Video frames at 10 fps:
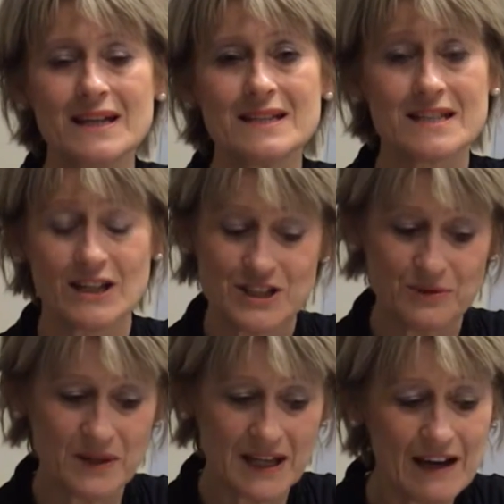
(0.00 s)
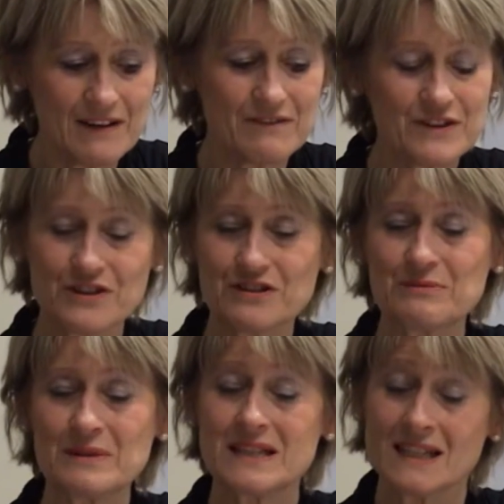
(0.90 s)
such that we now have the
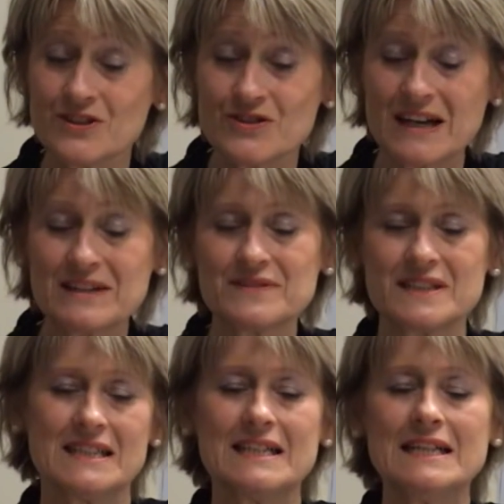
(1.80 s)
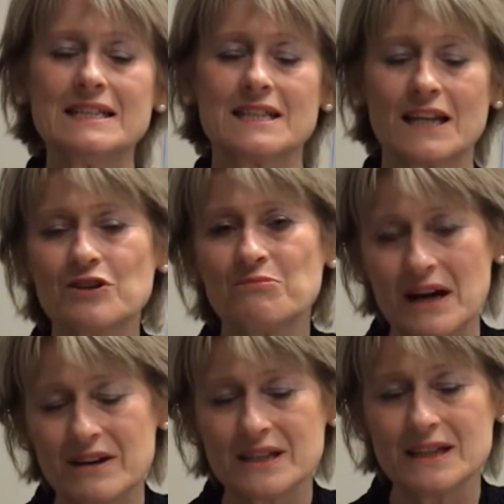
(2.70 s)
document in draft, Te Reo
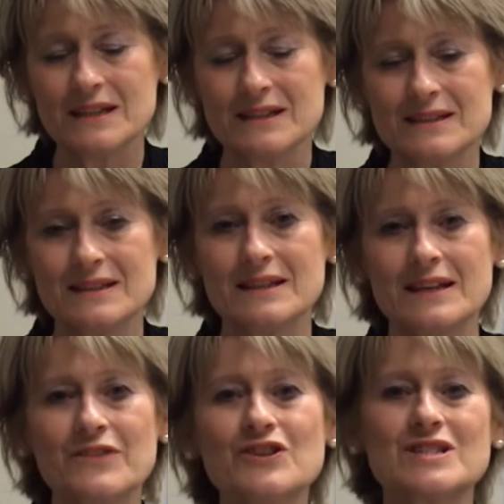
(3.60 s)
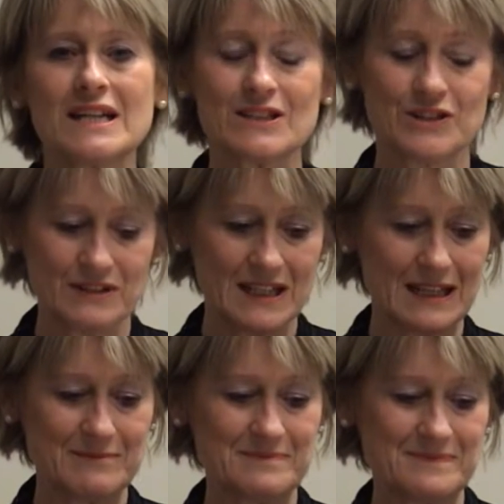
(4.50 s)
Māori in the New Zealand
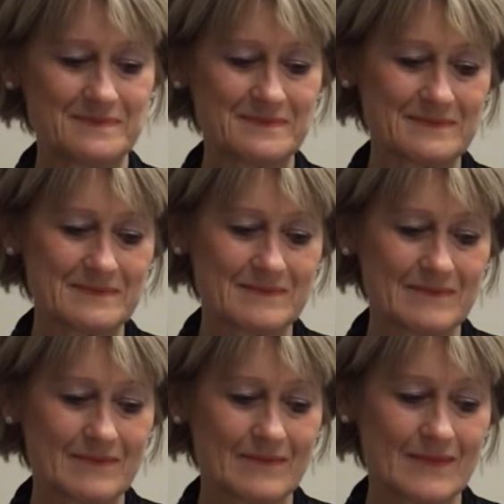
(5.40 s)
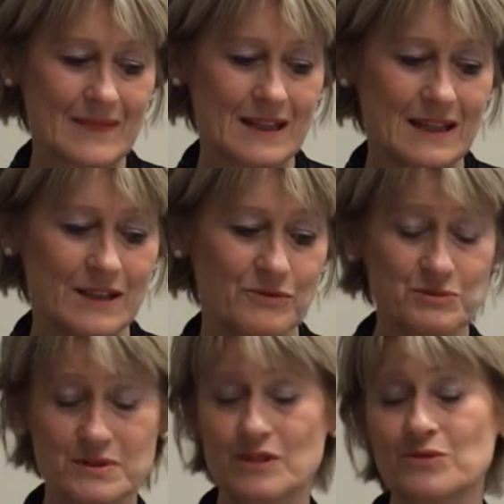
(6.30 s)
curriculum,
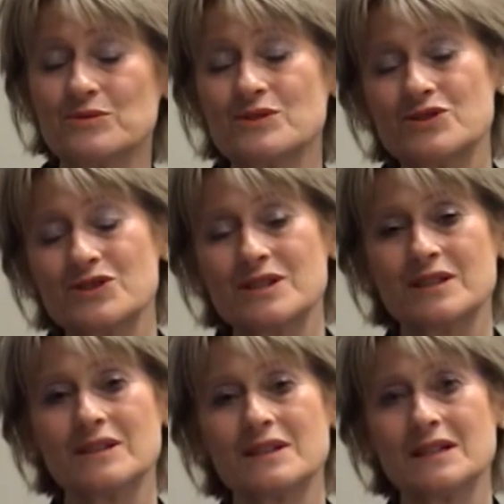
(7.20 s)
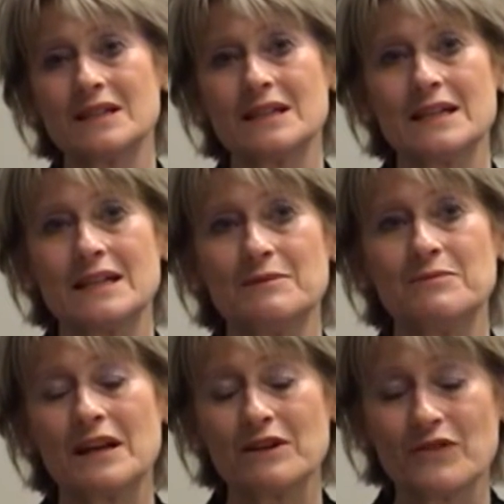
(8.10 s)
which was launched
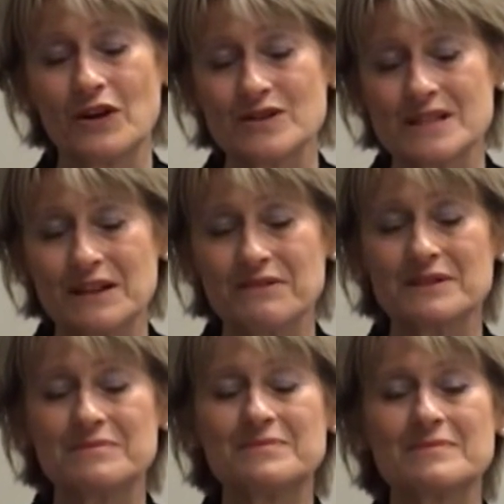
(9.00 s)
middle of '07